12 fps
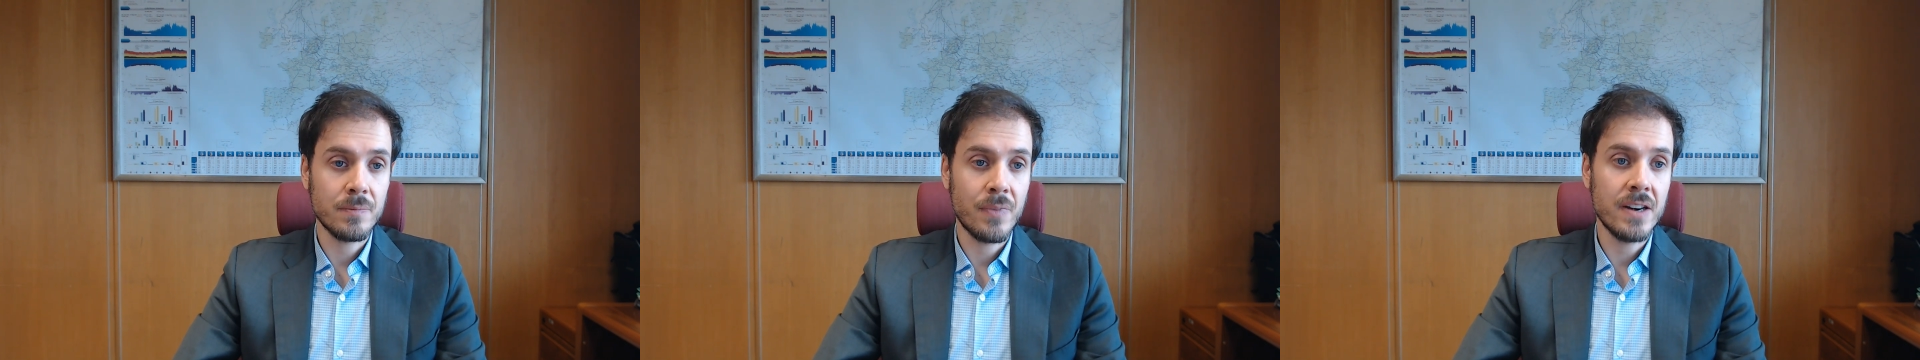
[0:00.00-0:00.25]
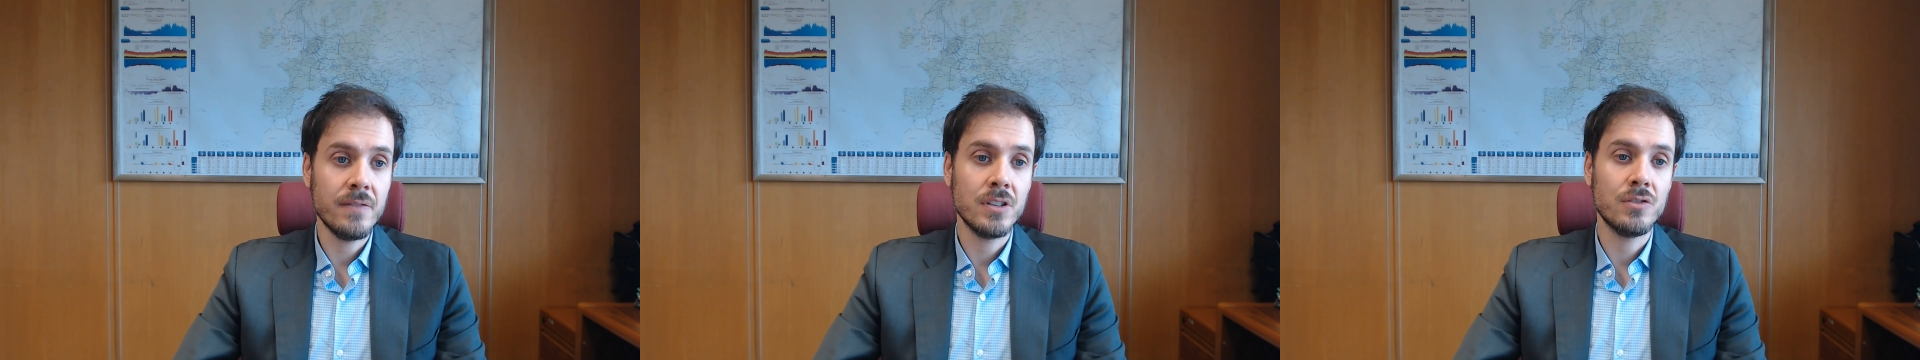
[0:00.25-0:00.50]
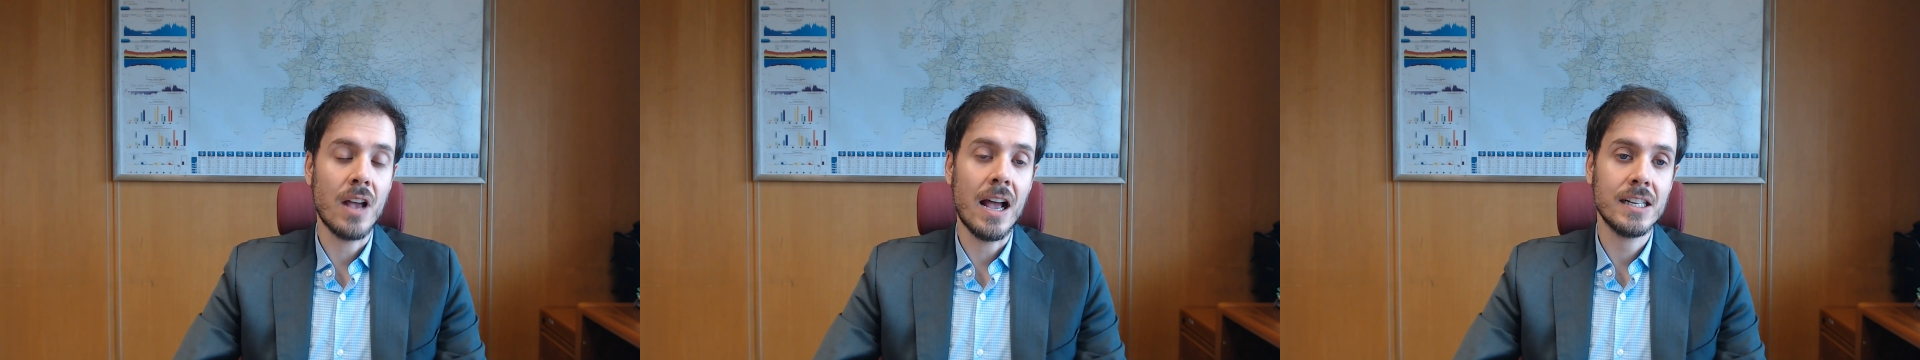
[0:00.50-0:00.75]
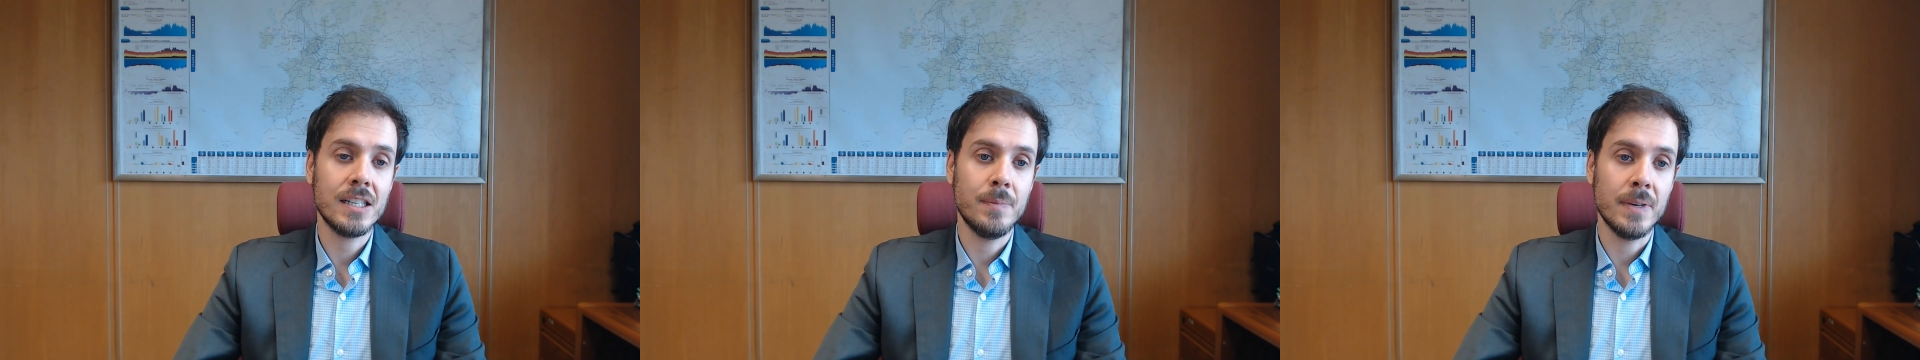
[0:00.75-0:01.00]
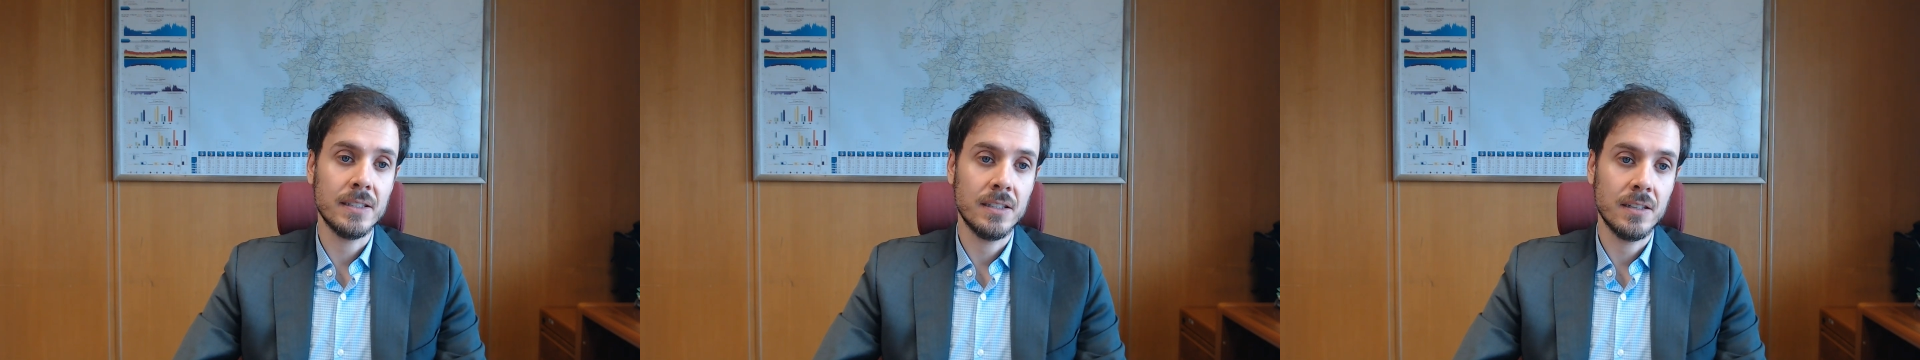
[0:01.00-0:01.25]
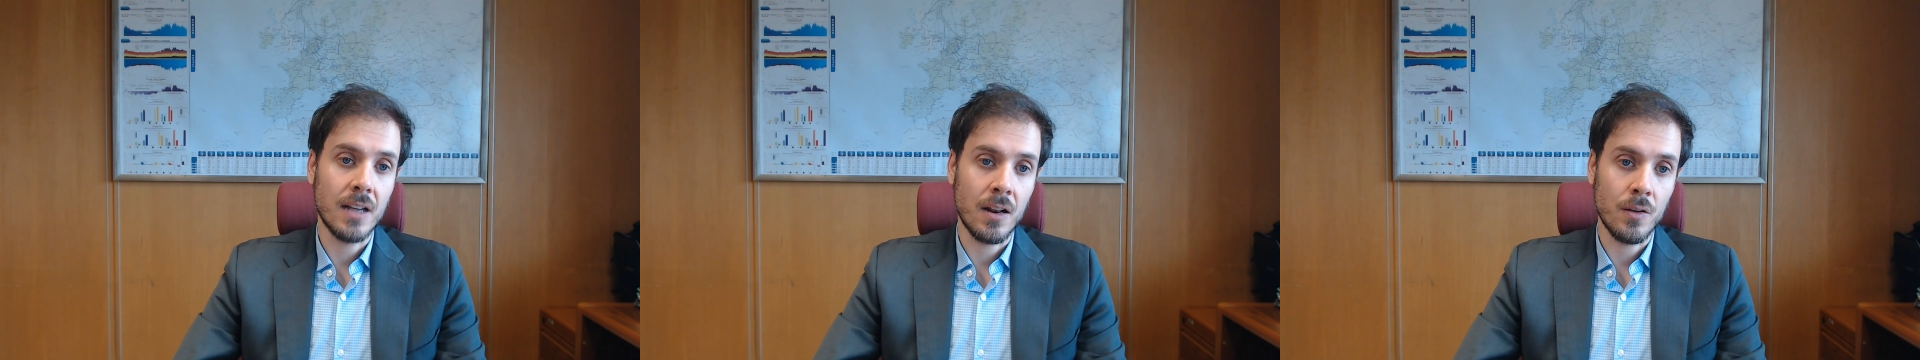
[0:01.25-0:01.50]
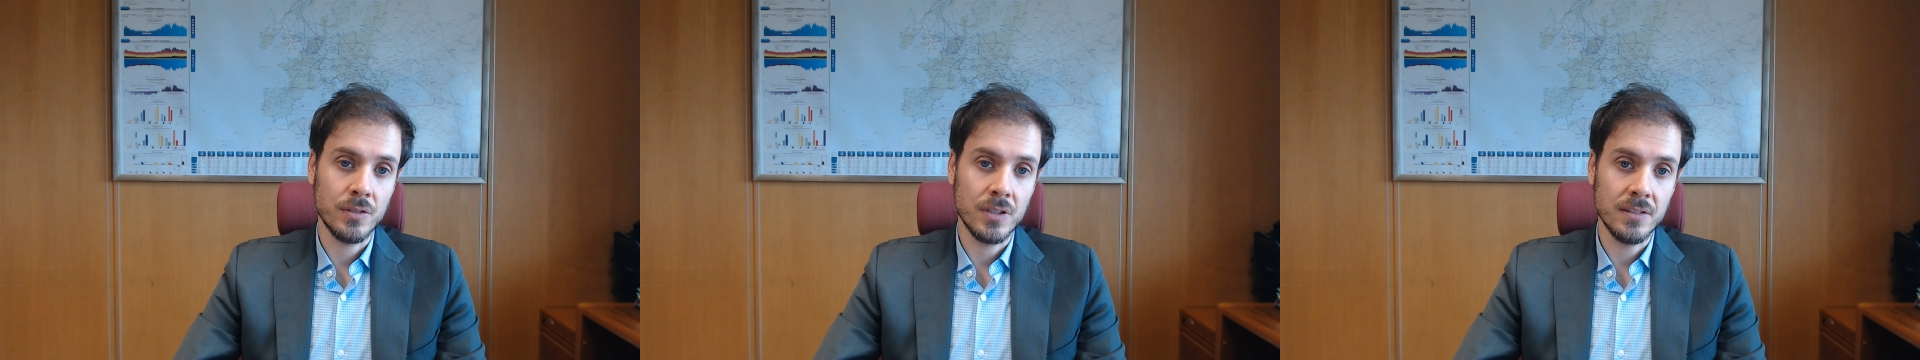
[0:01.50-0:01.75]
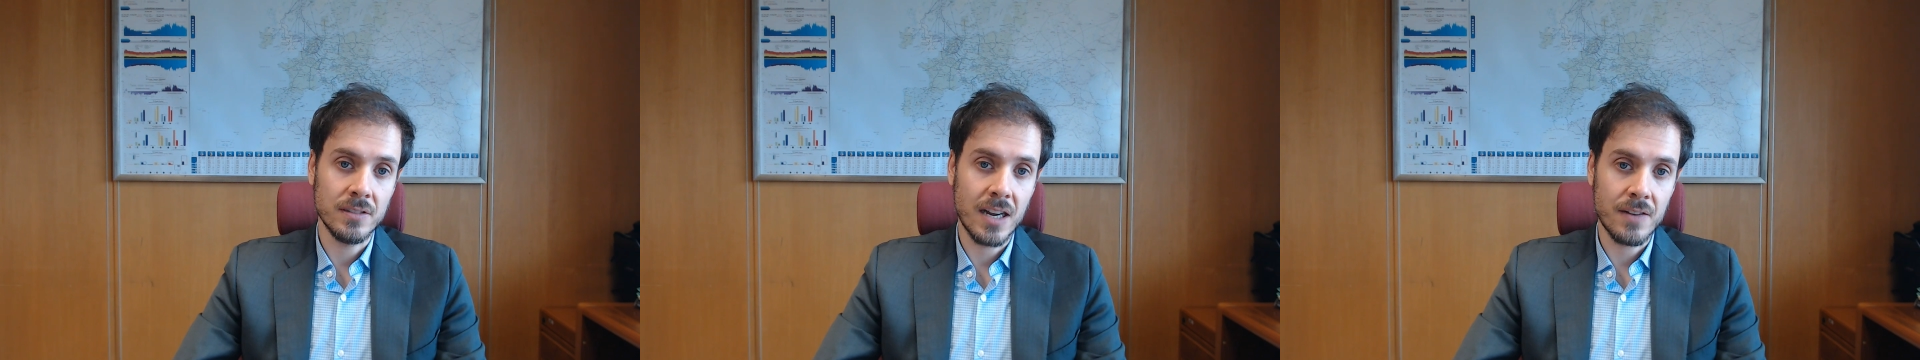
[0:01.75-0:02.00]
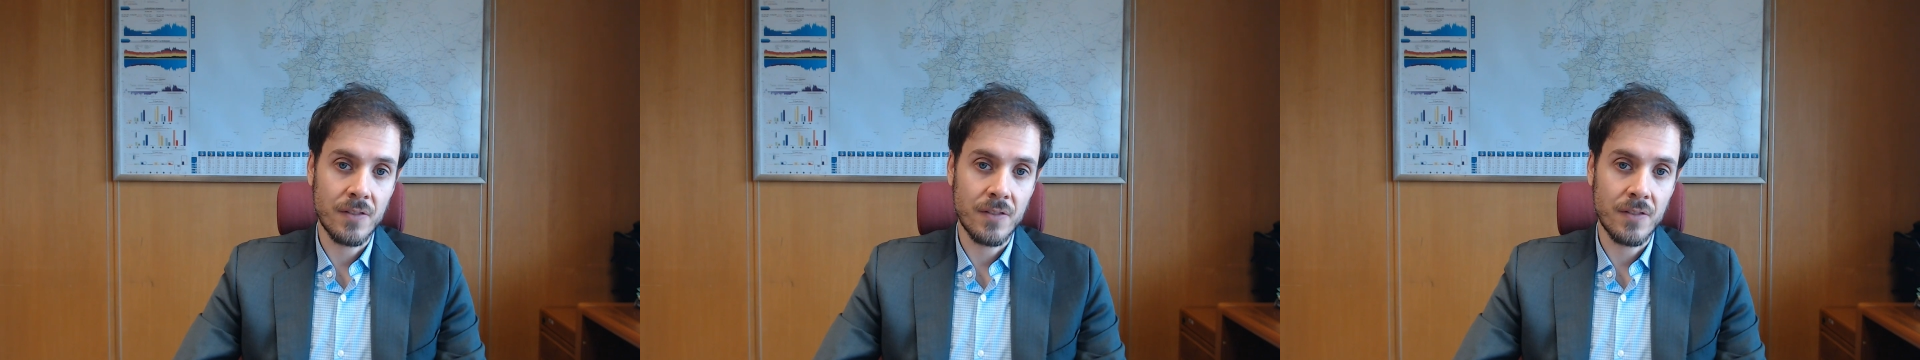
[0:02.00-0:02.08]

various aspects along the entire